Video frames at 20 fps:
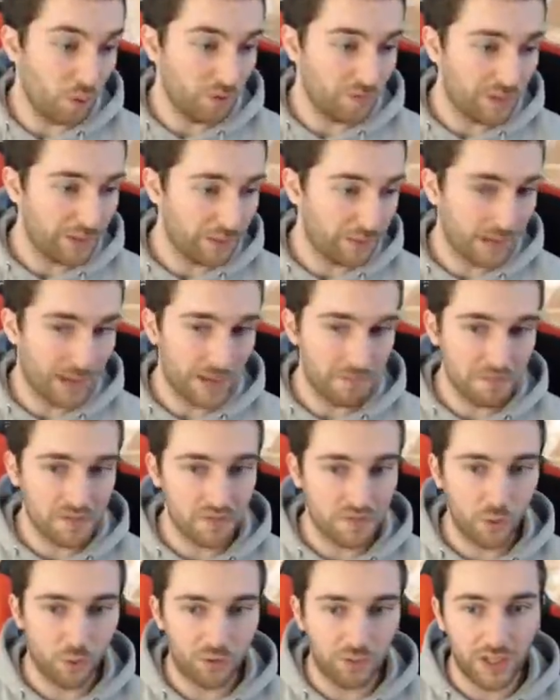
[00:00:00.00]
of Fame games
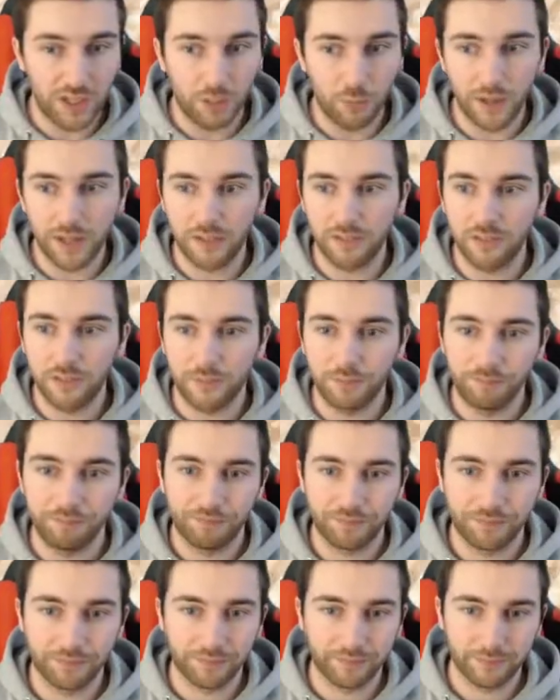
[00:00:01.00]
for Sydney Wicks.
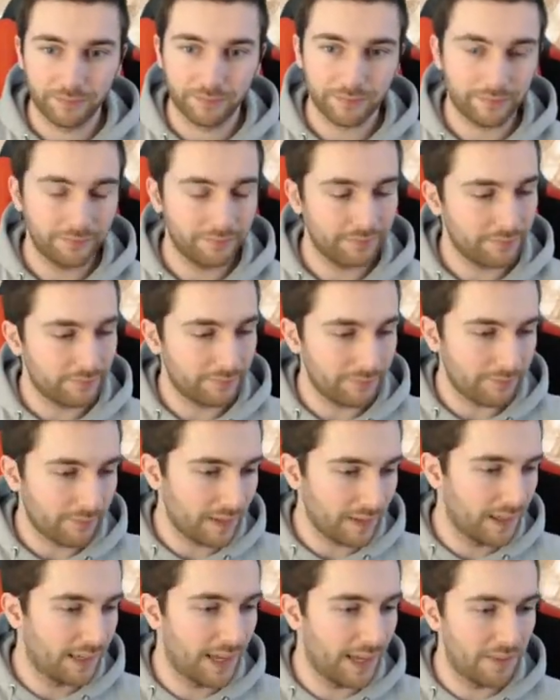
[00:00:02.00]

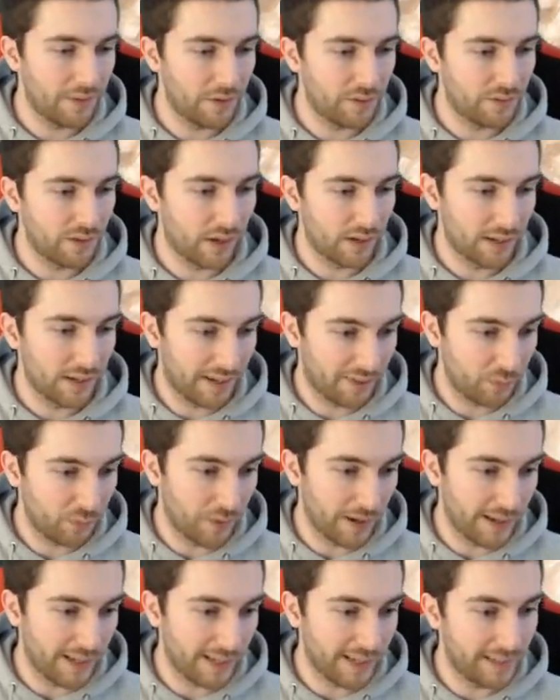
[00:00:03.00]
Get those done and out of the
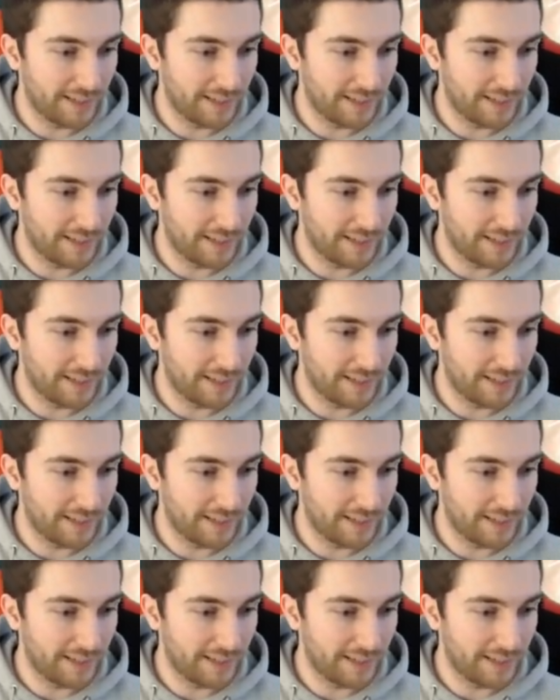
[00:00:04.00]
way.